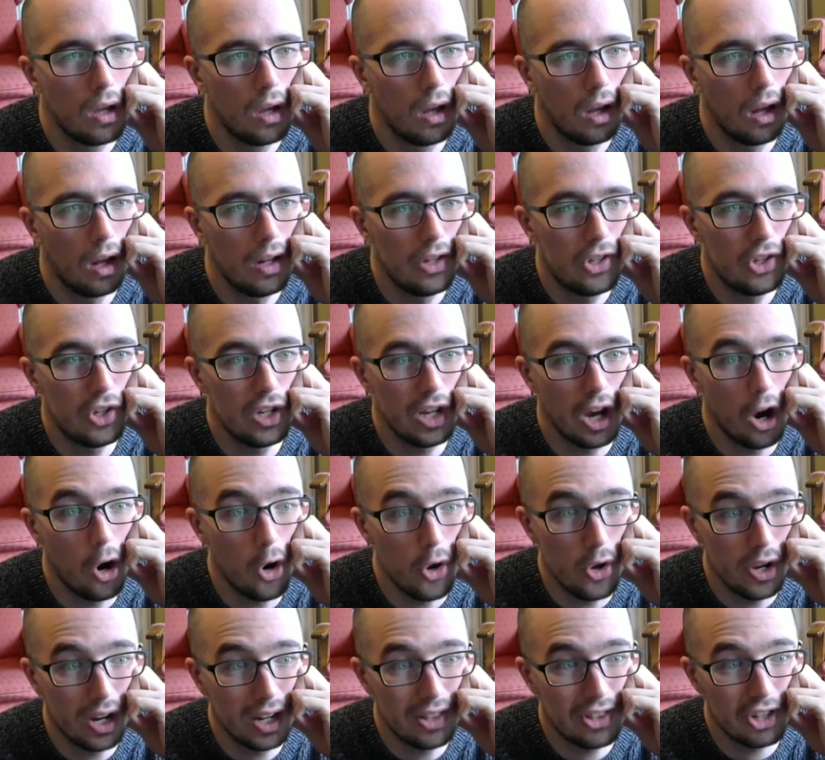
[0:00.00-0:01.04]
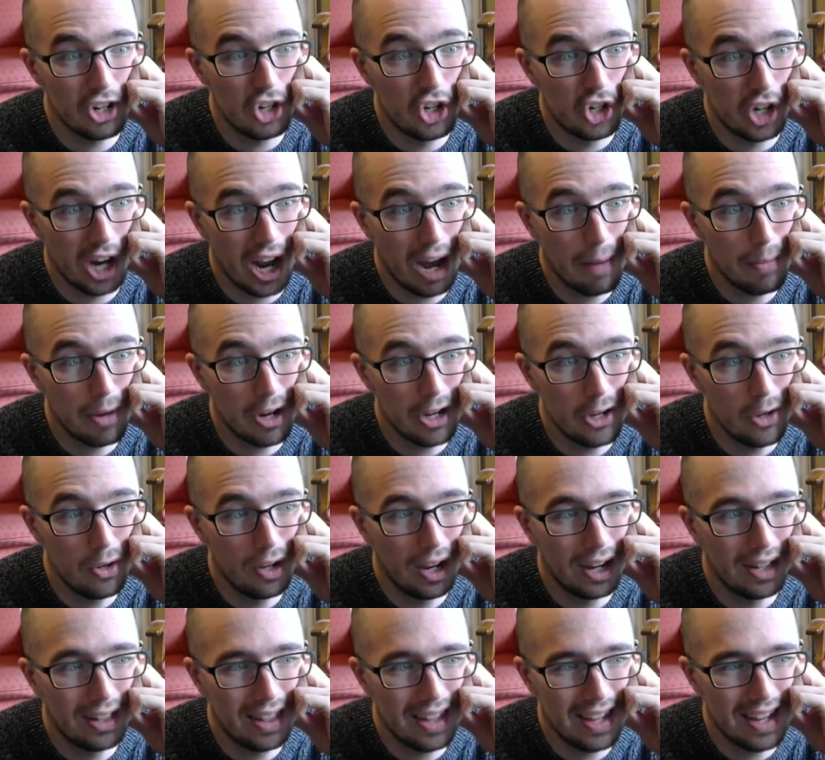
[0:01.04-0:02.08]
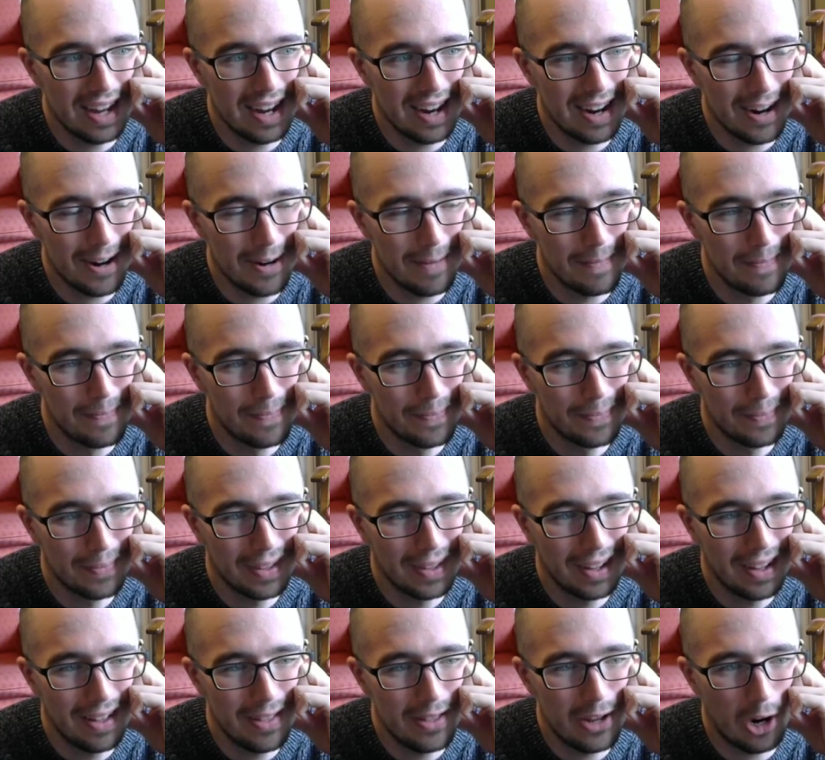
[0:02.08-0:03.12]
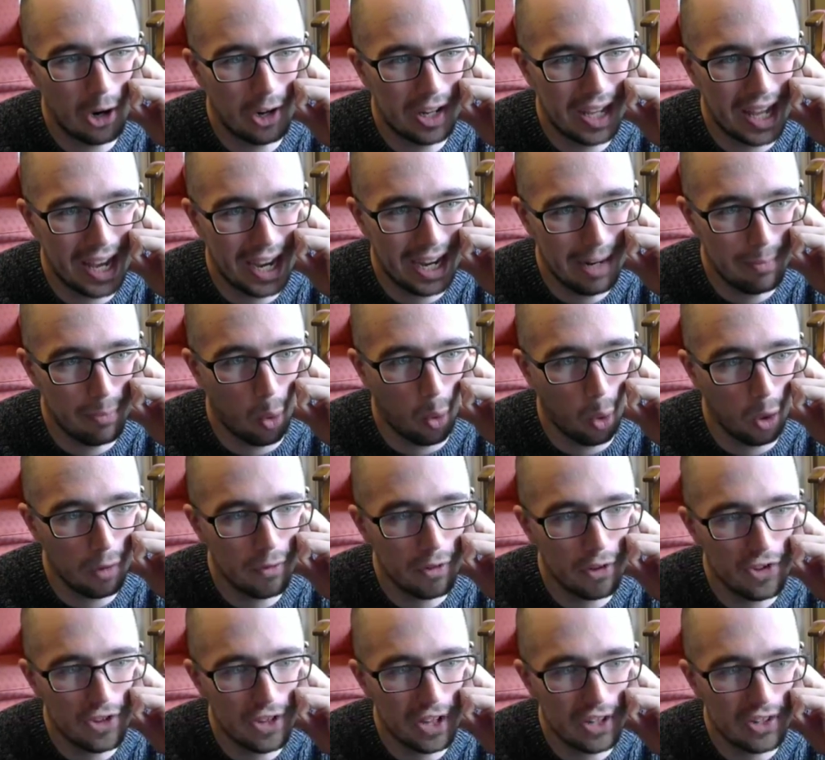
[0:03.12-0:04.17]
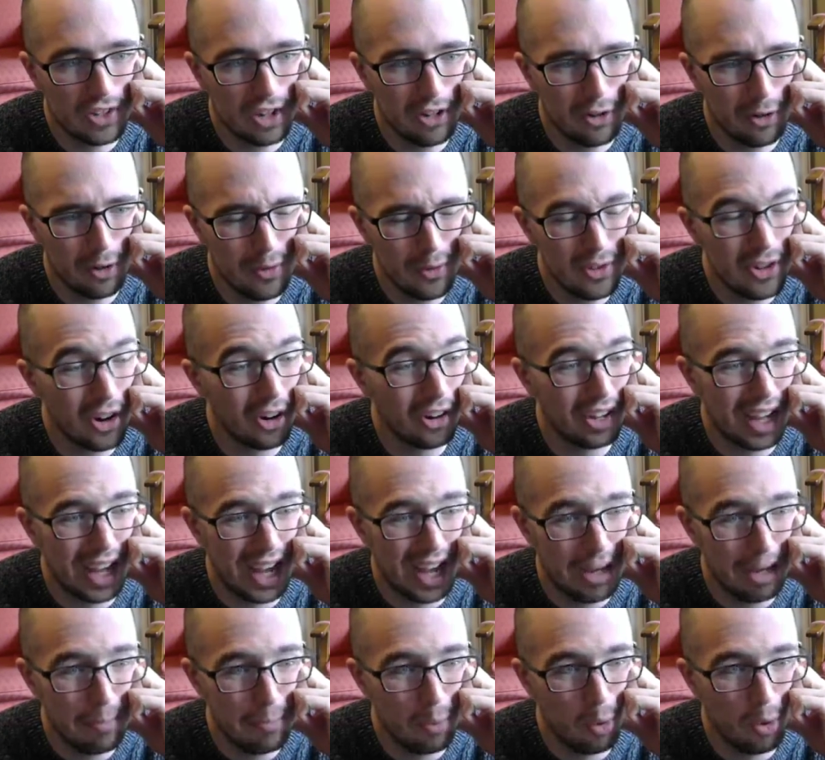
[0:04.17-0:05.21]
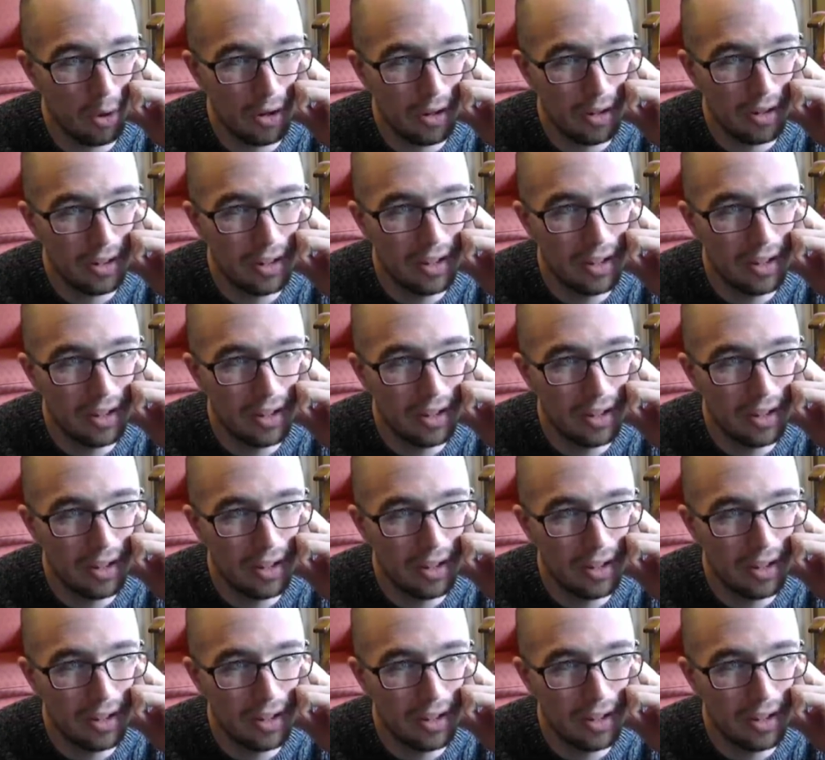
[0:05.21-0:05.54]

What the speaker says: Let's see. Oh, you get the JAMA. You get the arcade board for $600. It was an arcade board?